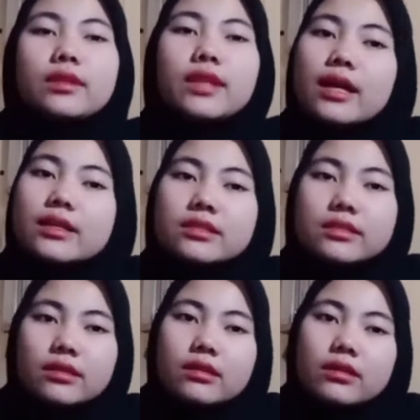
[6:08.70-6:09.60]
That
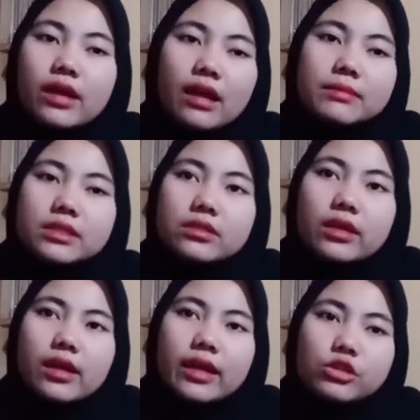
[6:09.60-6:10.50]
is a common
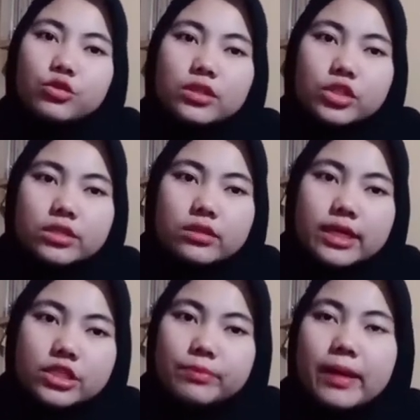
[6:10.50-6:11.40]
casual gesture
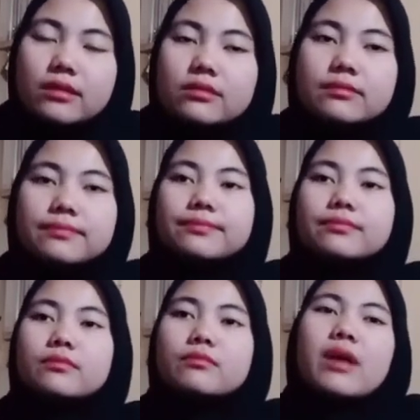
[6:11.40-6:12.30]
in Japan,
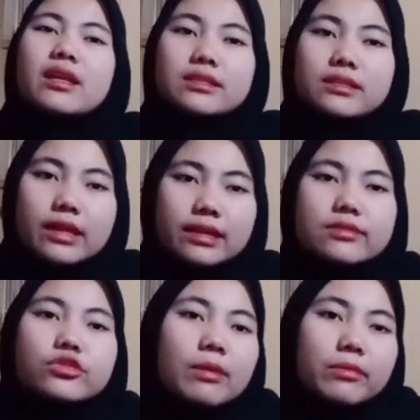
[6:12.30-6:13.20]
but it's
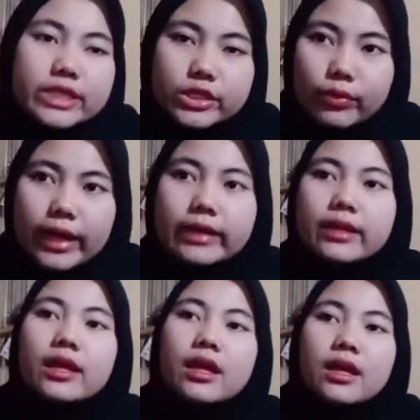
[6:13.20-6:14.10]
in some
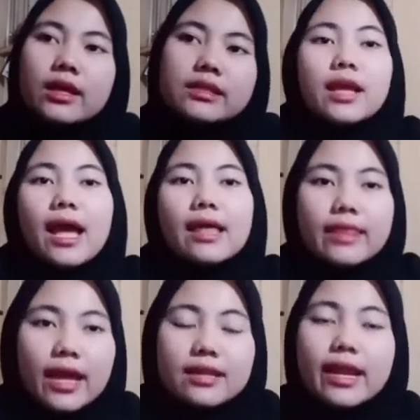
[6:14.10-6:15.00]
restaurant.
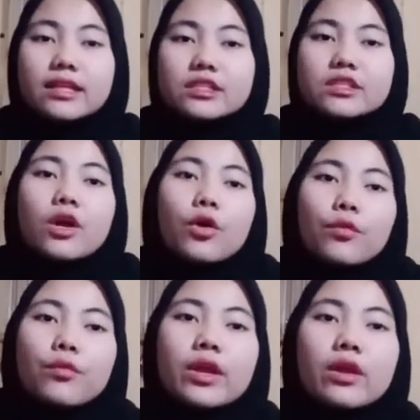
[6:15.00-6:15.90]
And then next,
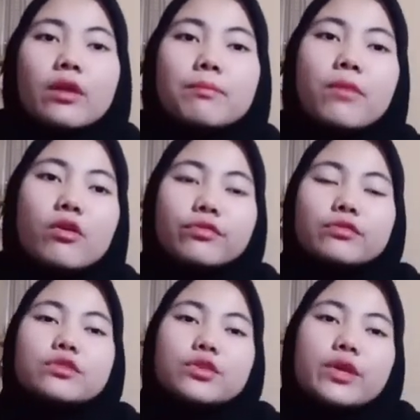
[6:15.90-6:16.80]
we move
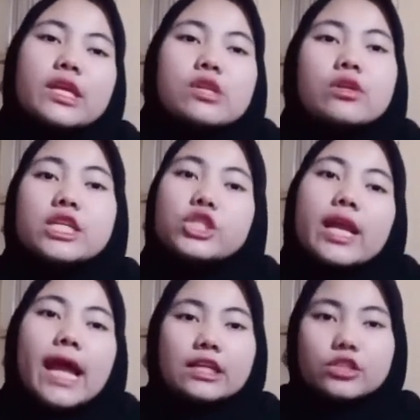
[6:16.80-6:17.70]
to
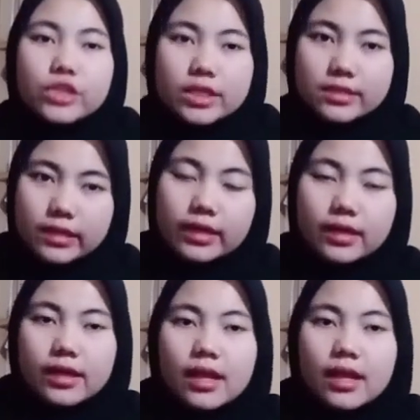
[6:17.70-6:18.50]
Indonesian hand gesture.